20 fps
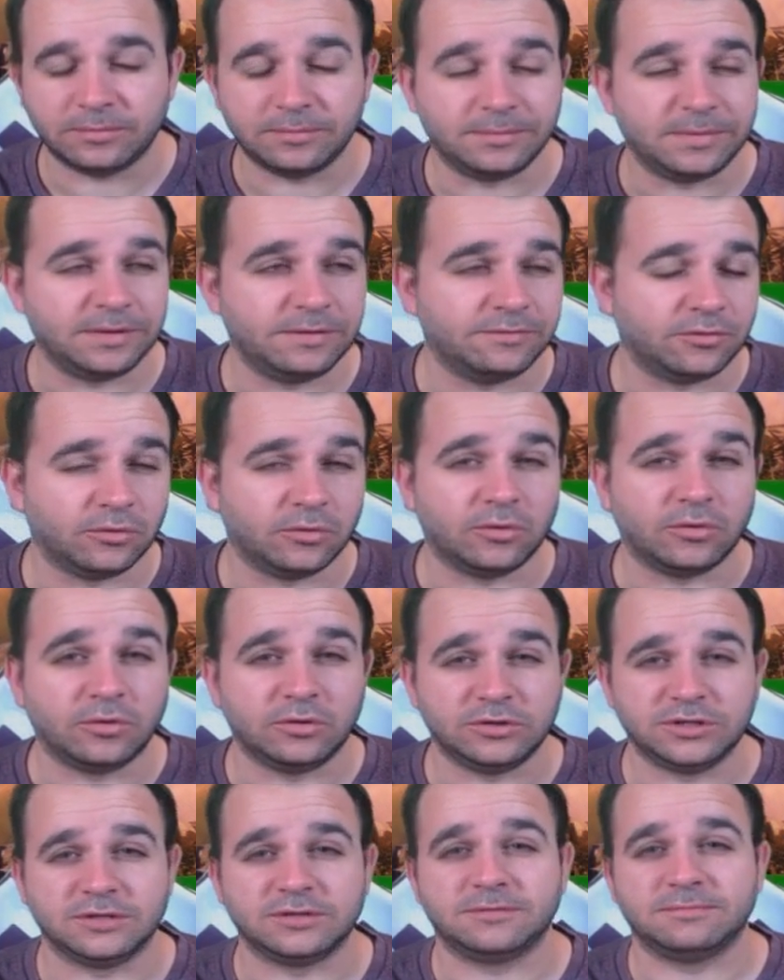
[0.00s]
me for, or
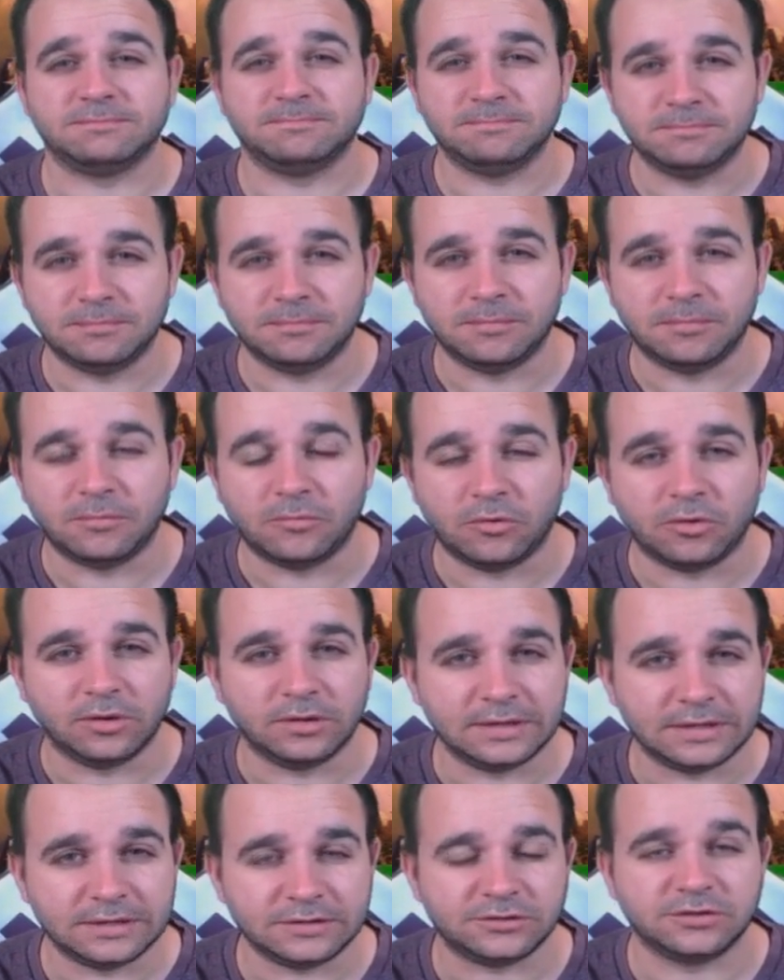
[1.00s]
just more or
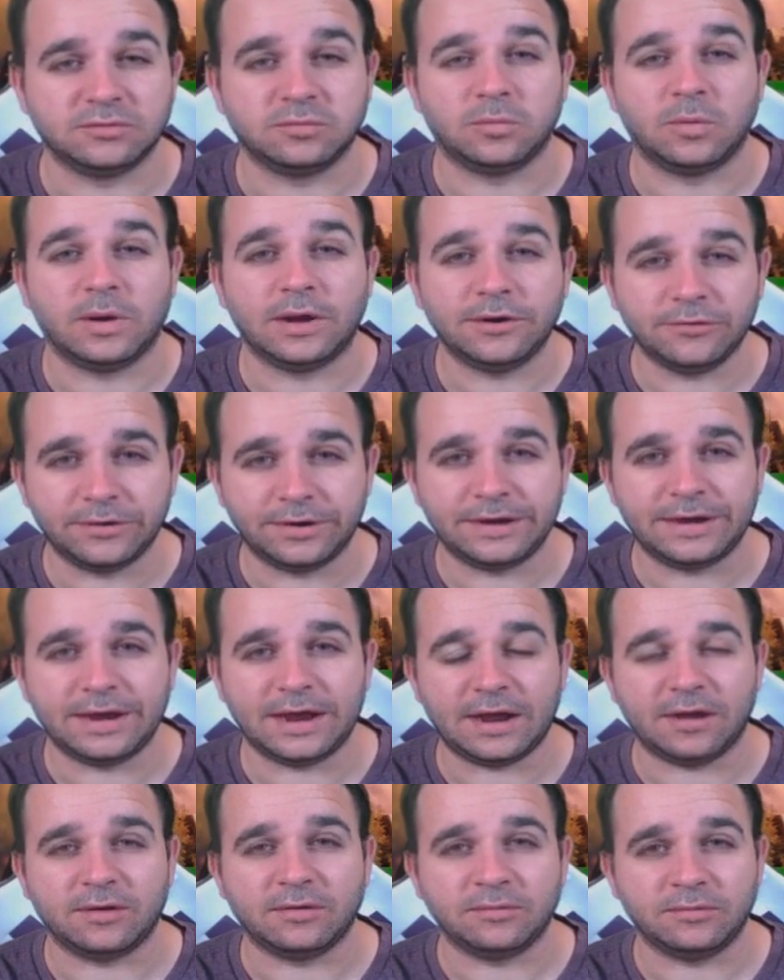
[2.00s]
less just wondering
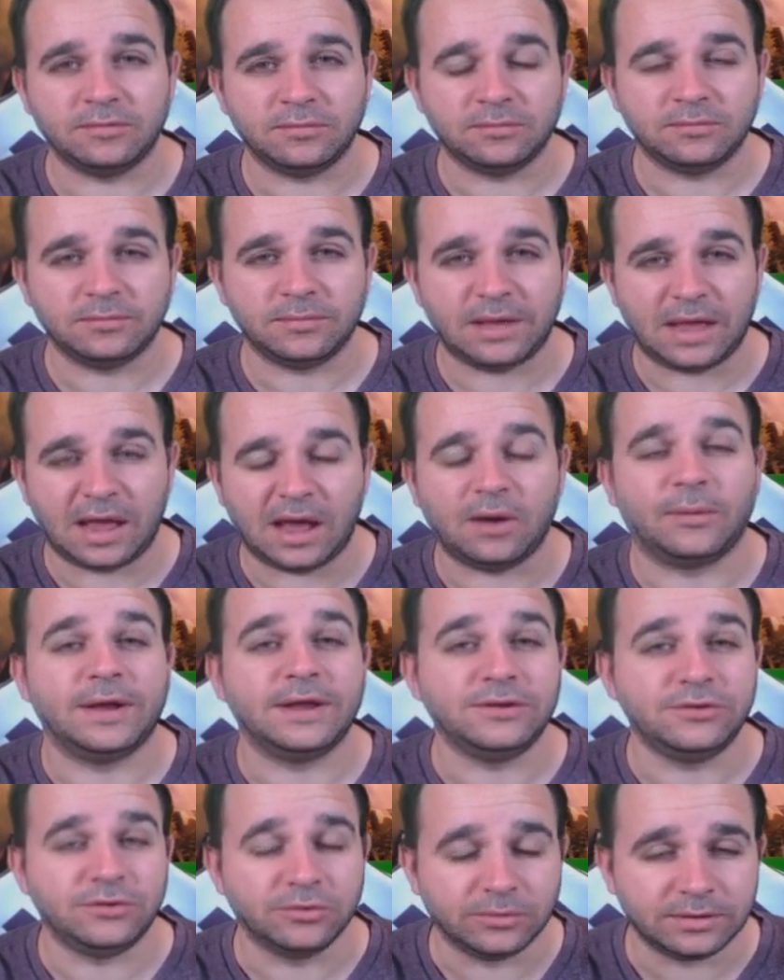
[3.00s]
how I
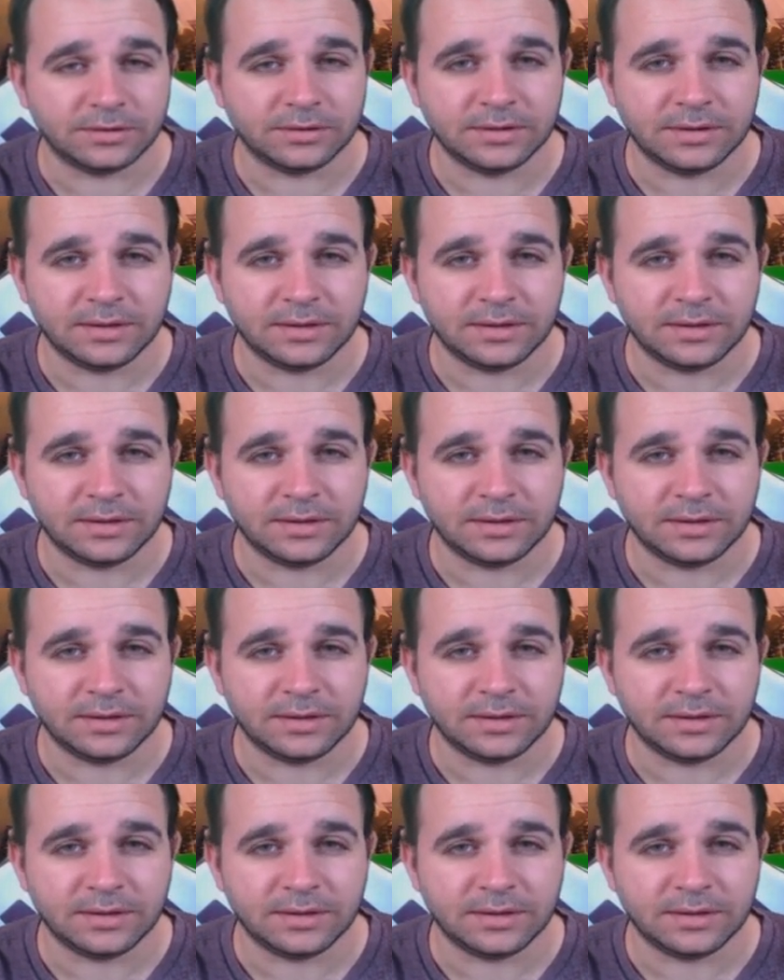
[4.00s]
do it.